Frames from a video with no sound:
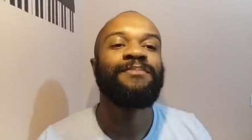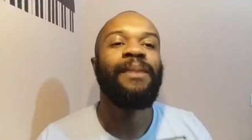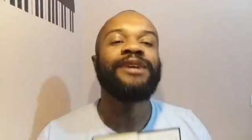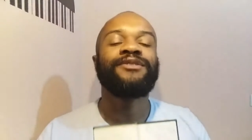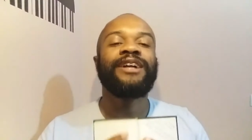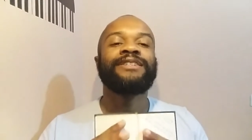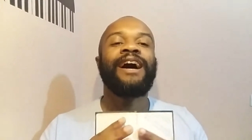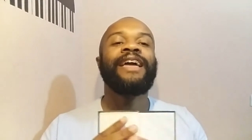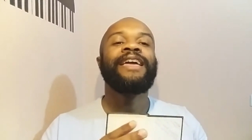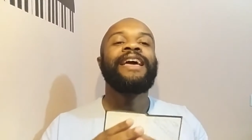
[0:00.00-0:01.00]
special that
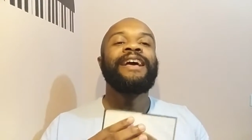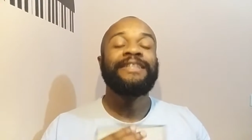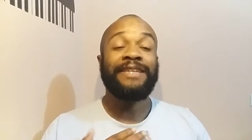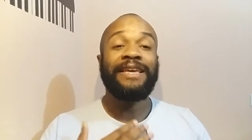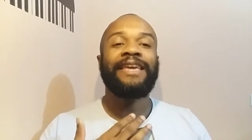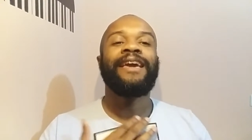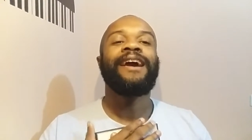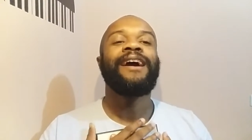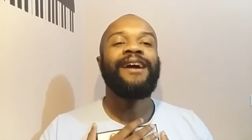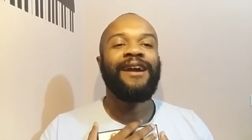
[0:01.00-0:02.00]
I take
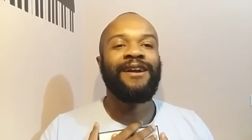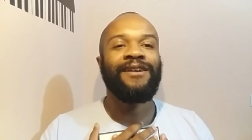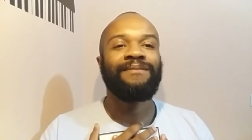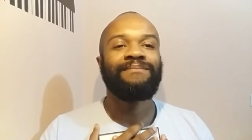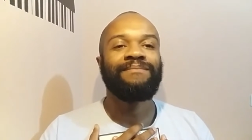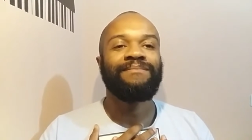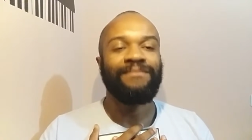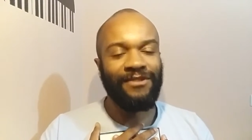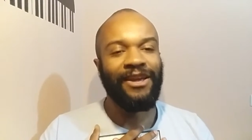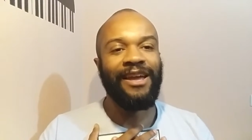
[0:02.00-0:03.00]
care,
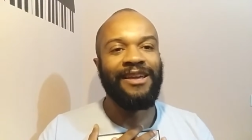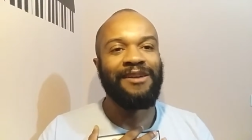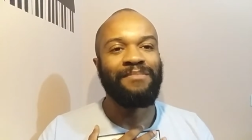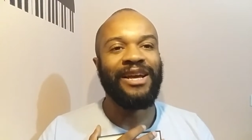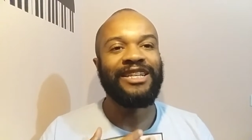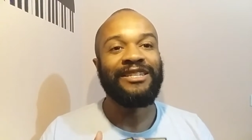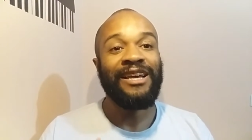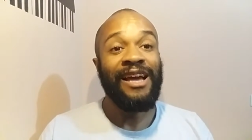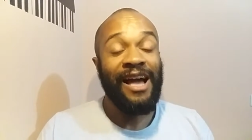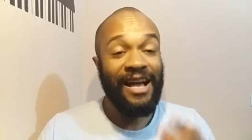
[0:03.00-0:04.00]
okay? Because
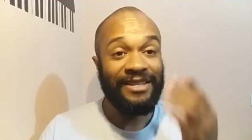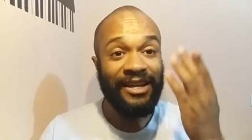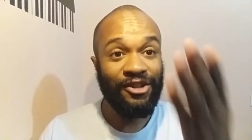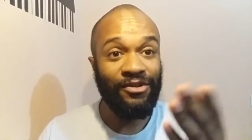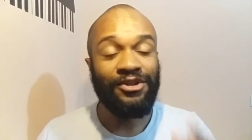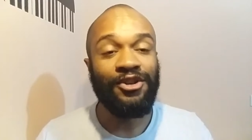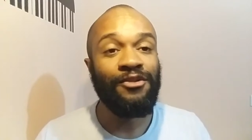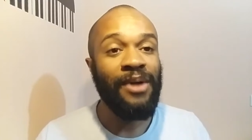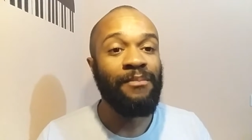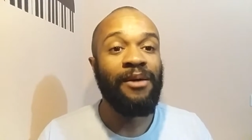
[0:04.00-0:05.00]
as I told
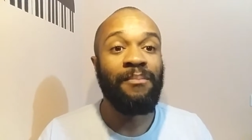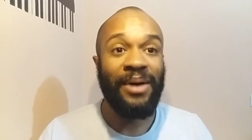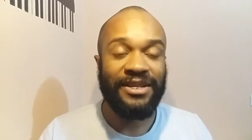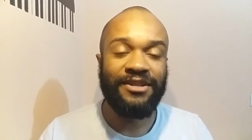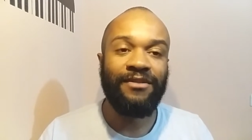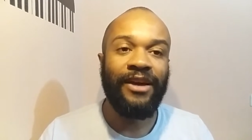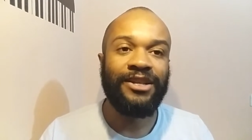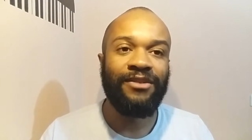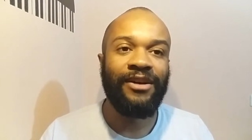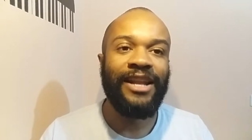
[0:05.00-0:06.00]
you, my mom passed away,
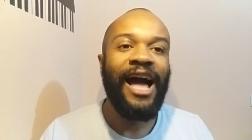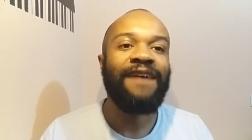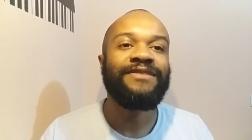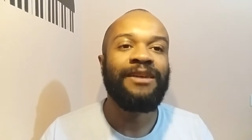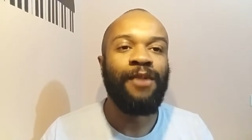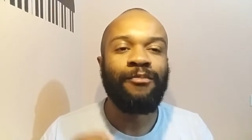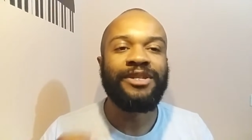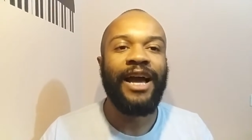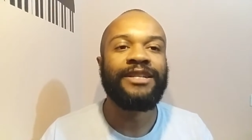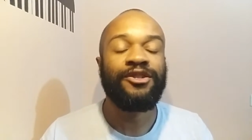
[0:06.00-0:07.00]
so and I have some
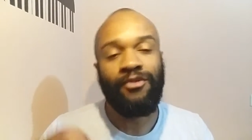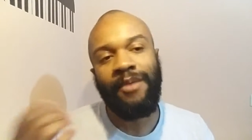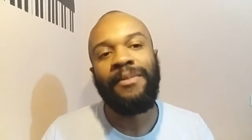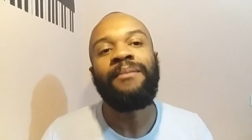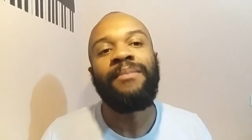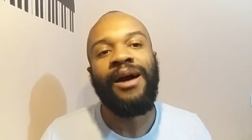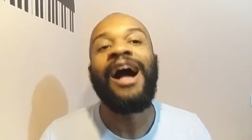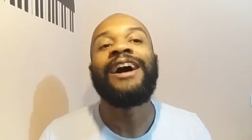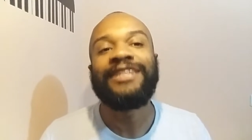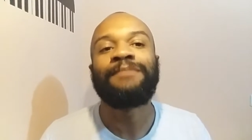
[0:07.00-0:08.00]
objects to remember
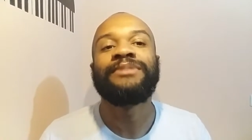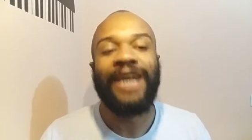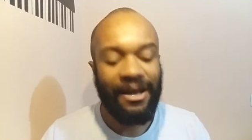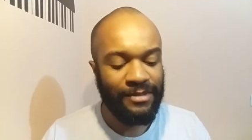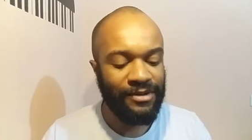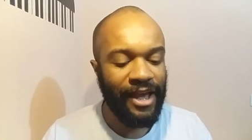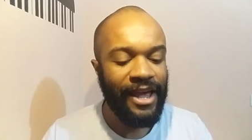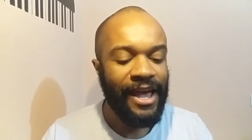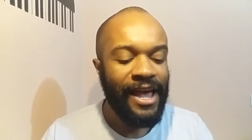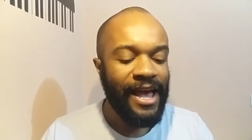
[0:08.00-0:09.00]
her sometimes,
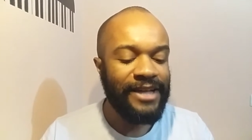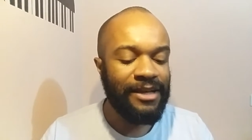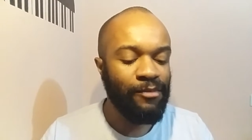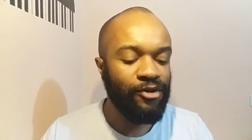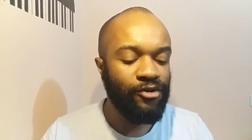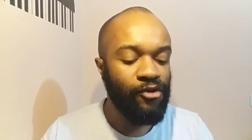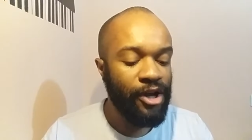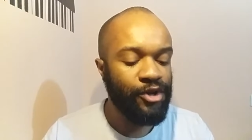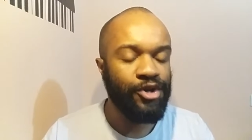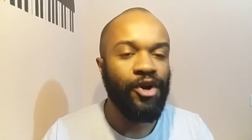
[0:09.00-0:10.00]
okay? And I'm
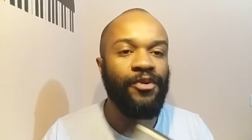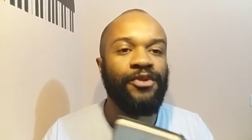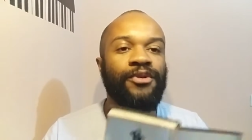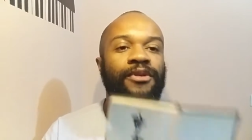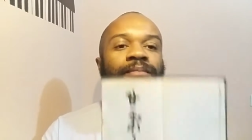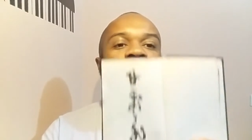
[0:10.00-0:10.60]
going to show you.